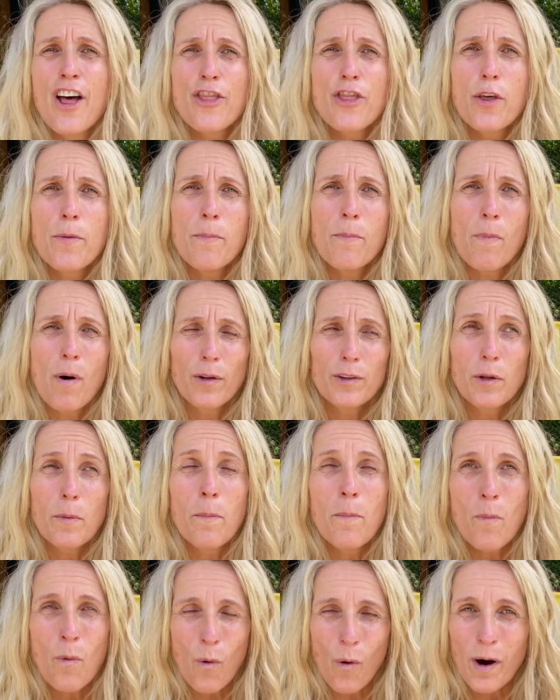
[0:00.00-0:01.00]
The
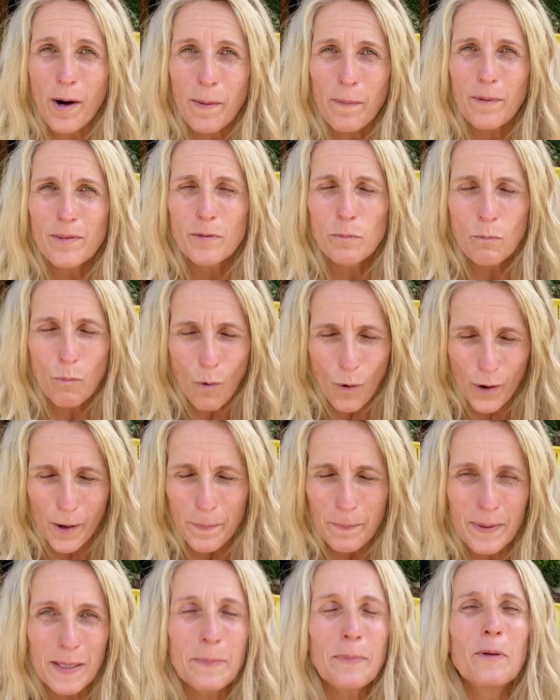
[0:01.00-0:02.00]
more
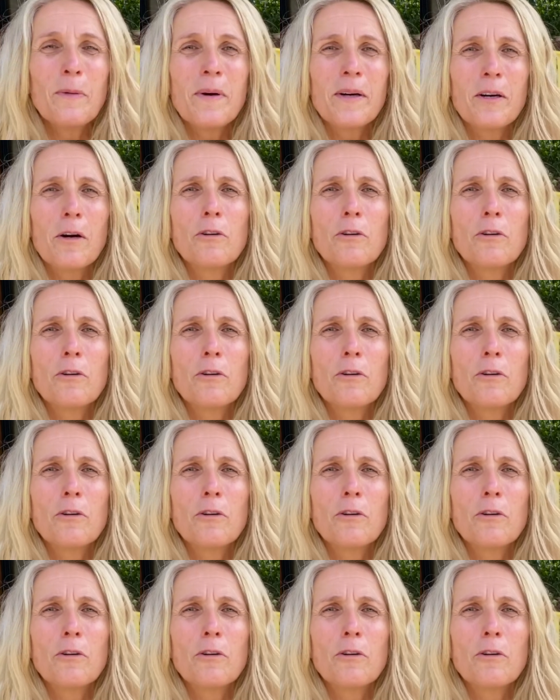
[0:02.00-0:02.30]
people in